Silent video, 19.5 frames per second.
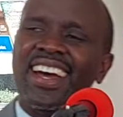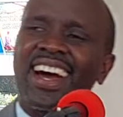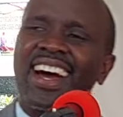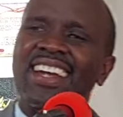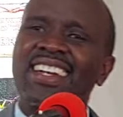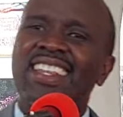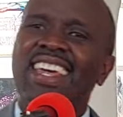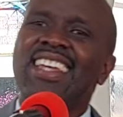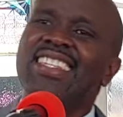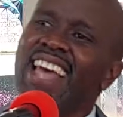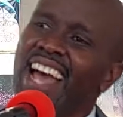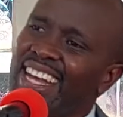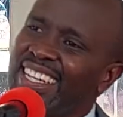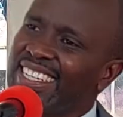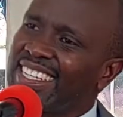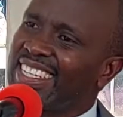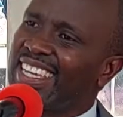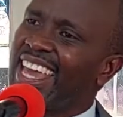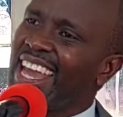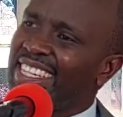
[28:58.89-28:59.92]
And there's
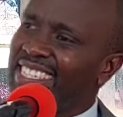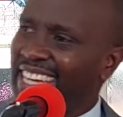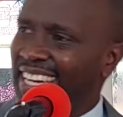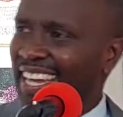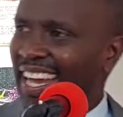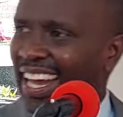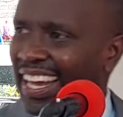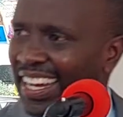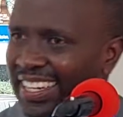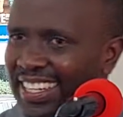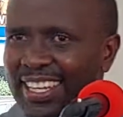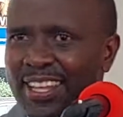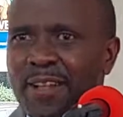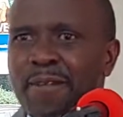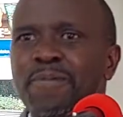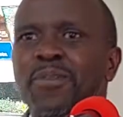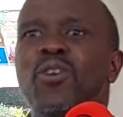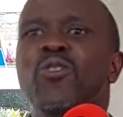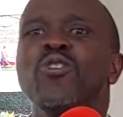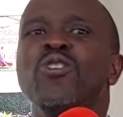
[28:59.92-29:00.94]
that caretaker
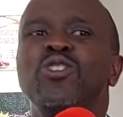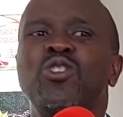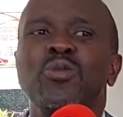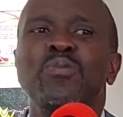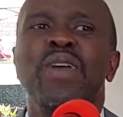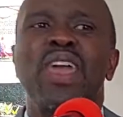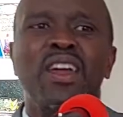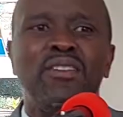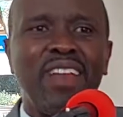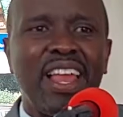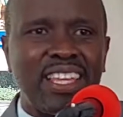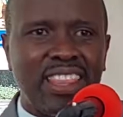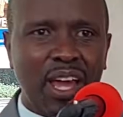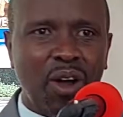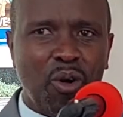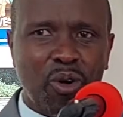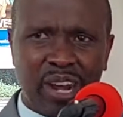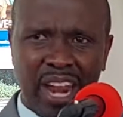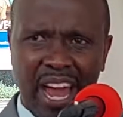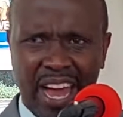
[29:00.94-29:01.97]
who used to behave like the
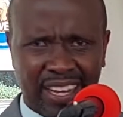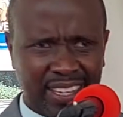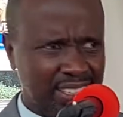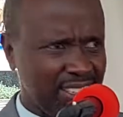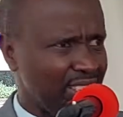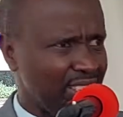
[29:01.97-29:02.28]
owner.